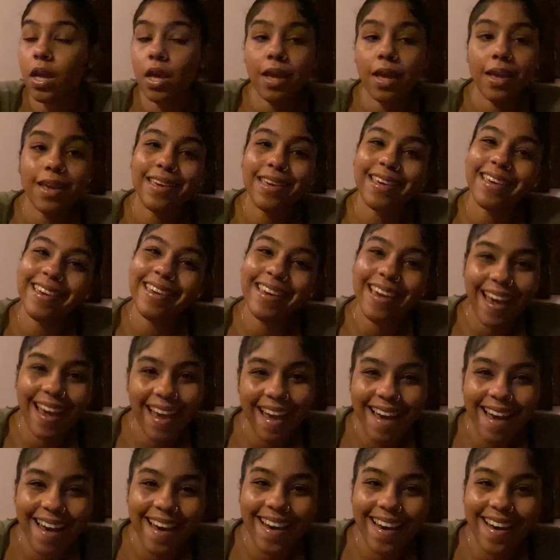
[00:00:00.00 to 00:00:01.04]

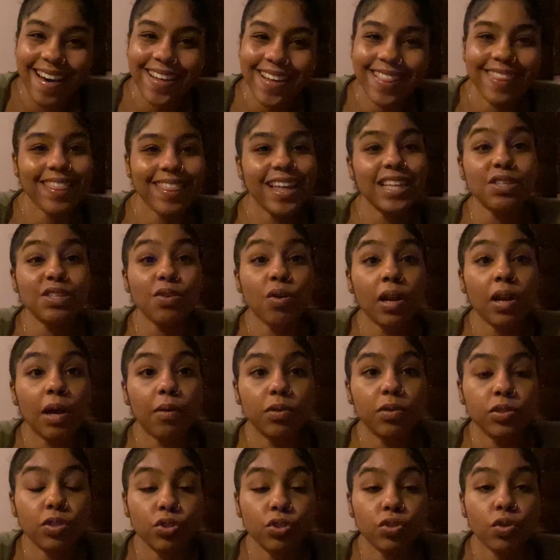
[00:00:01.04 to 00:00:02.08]
yeah, that's all I want
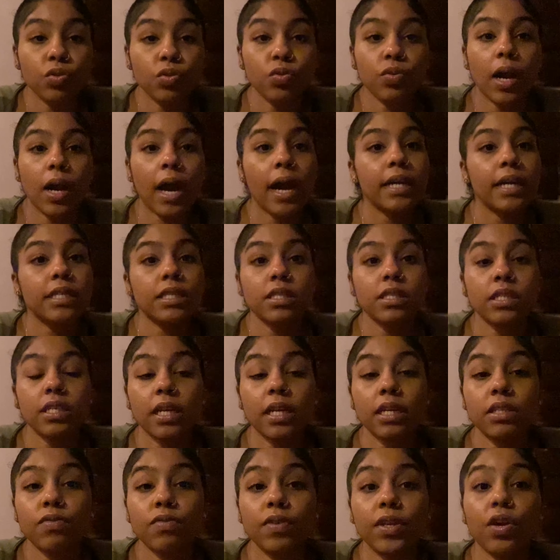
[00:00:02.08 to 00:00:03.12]
to show you guys in today's
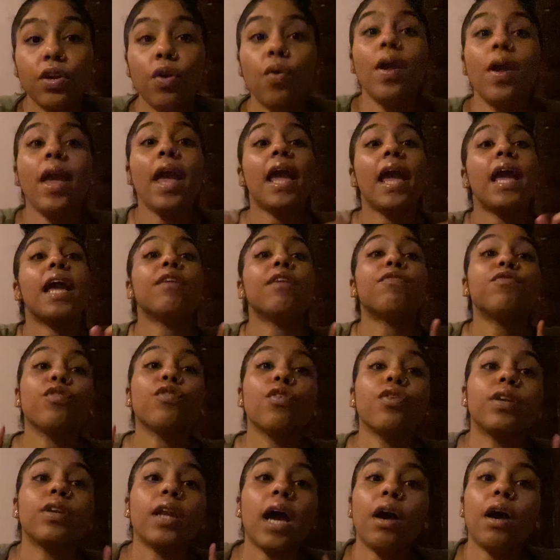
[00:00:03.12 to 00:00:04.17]
video. If you're
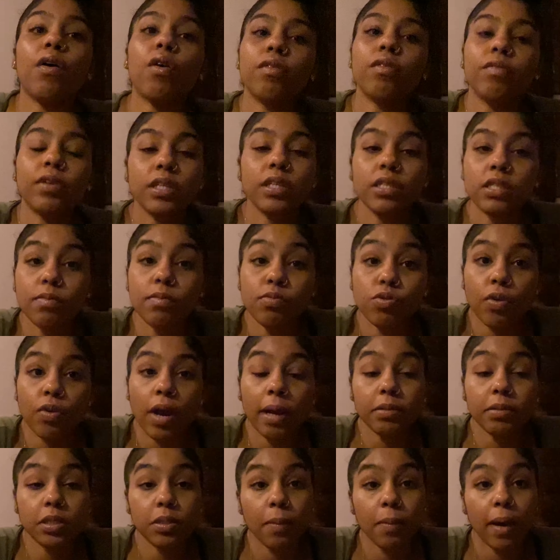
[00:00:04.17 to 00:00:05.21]
not already subscribed
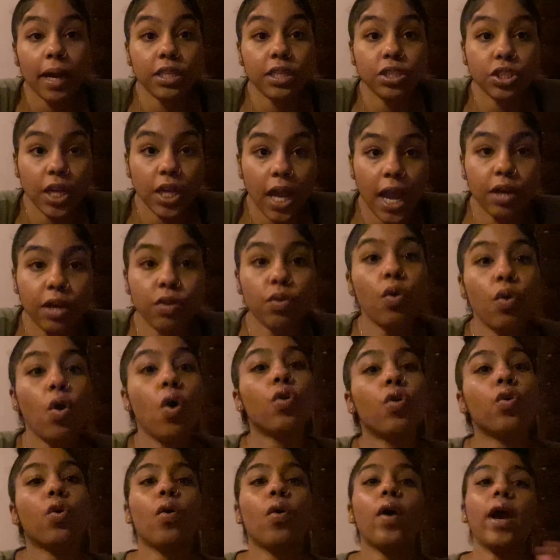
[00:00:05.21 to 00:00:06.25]
to my channel,
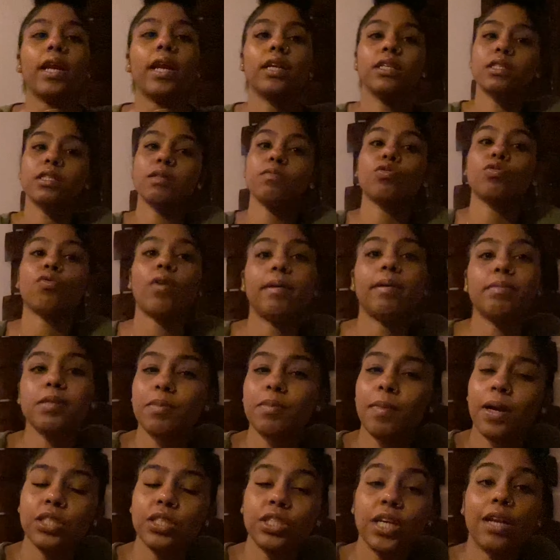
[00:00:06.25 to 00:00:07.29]
go ahead and subscribe to my
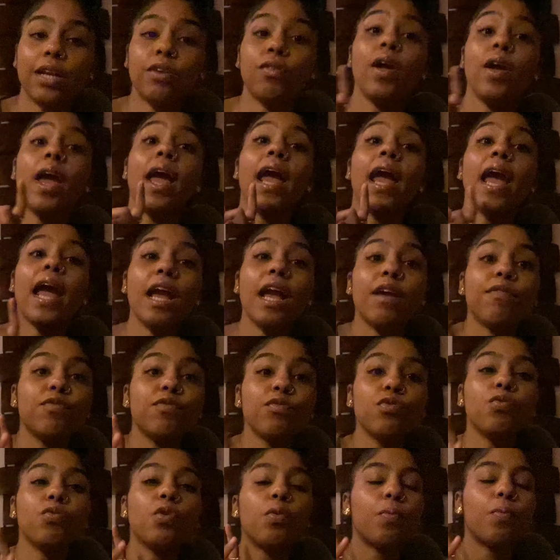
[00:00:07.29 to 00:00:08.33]
channel. If
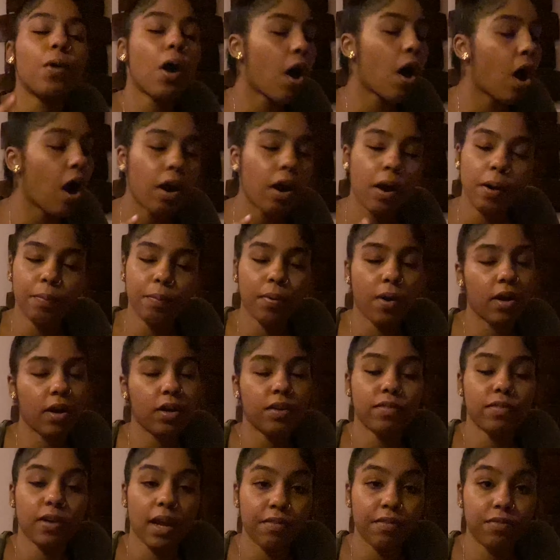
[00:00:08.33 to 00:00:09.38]
you are a part of
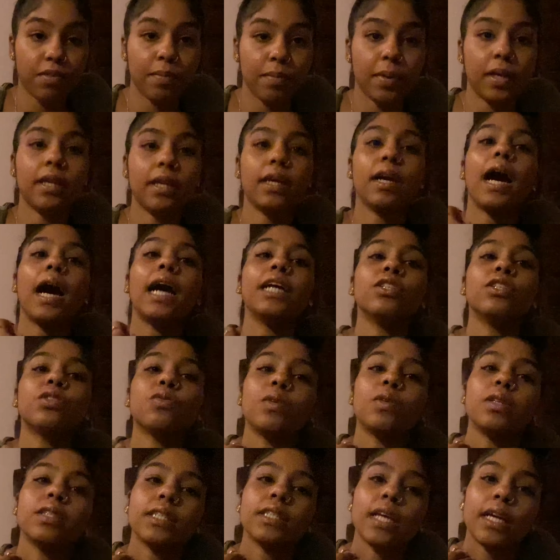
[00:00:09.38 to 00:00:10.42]
La Familia, I just want
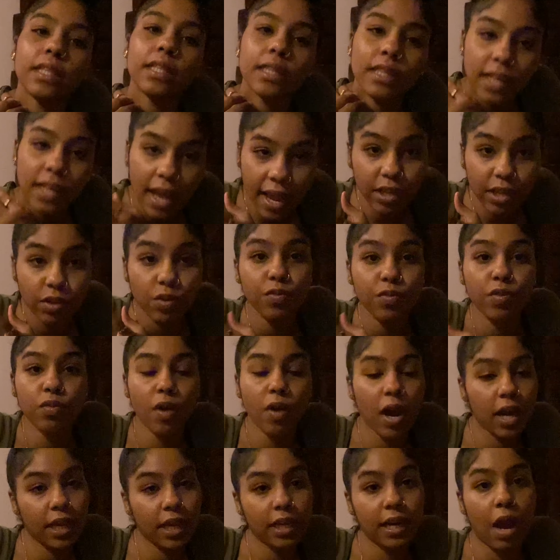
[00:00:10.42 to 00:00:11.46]
to say thank you for
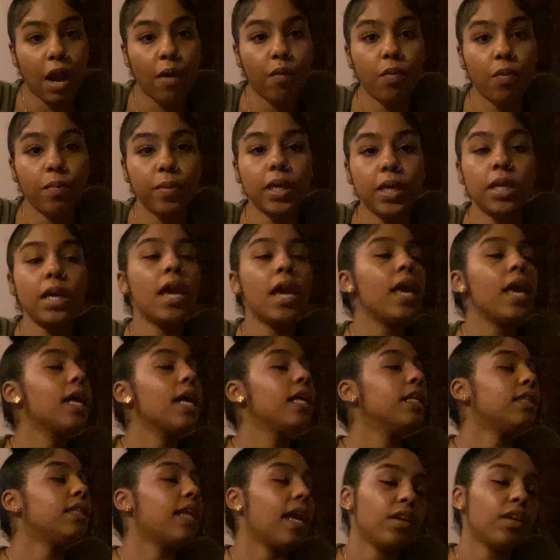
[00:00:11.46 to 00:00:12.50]
rocking out with me.
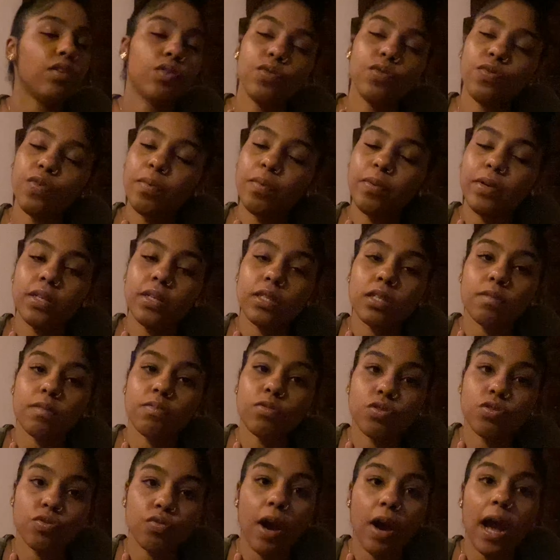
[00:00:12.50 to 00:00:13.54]
Thank you for being
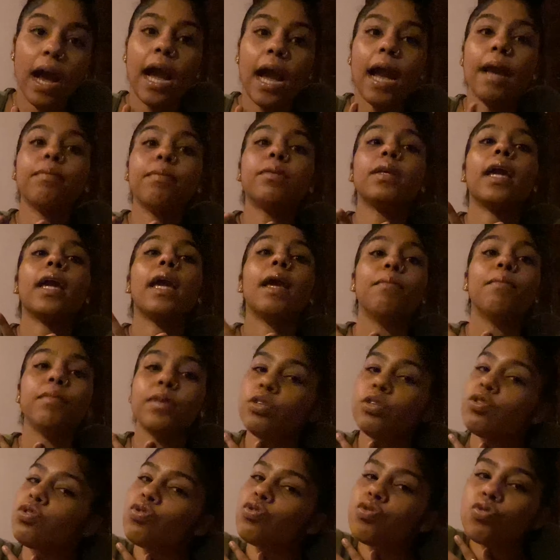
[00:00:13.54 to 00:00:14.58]
subscribed. It
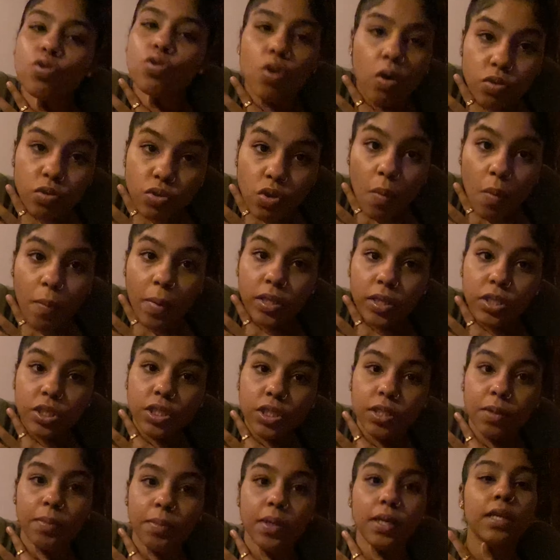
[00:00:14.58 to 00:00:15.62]
means so much to
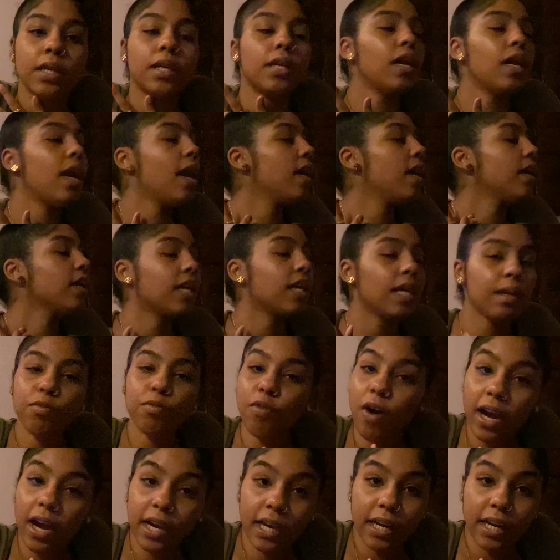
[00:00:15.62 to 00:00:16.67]
me. Keep
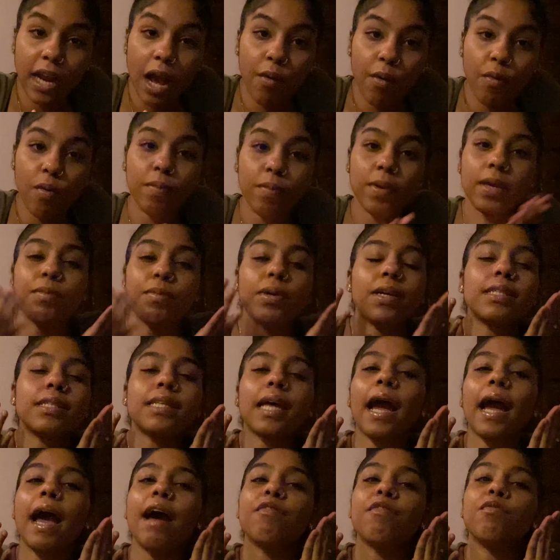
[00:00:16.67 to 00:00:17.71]
rocking out with me because I
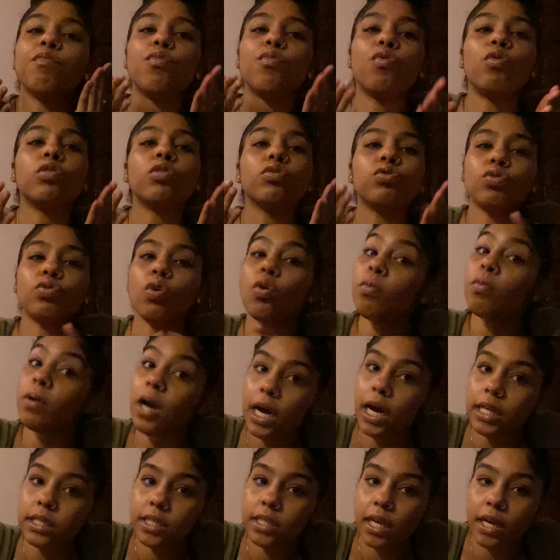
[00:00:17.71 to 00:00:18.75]
have more dope
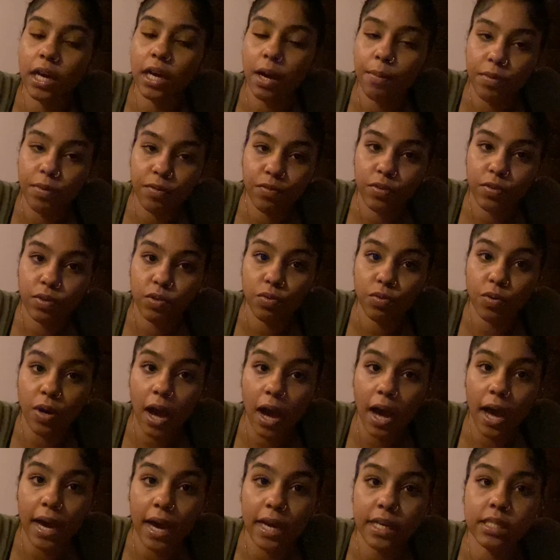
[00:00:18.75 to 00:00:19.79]
content coming for you
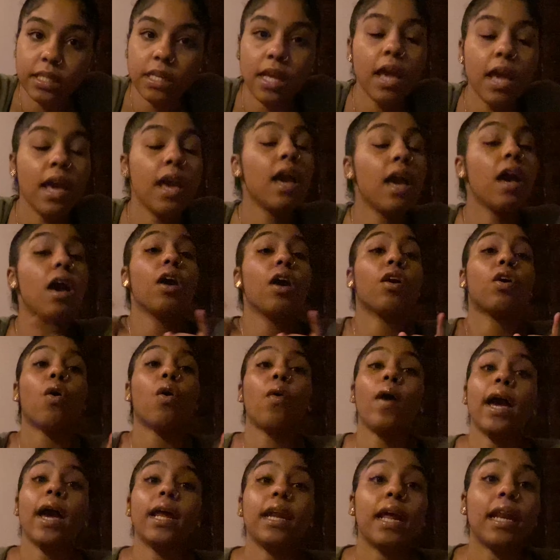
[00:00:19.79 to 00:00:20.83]
guys. Go
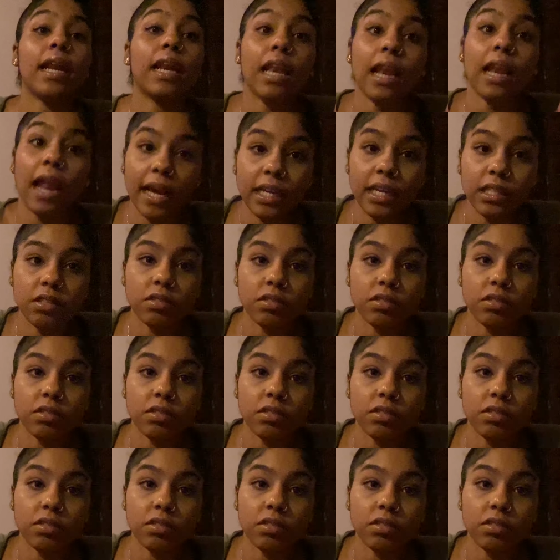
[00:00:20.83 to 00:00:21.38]
ahead and like this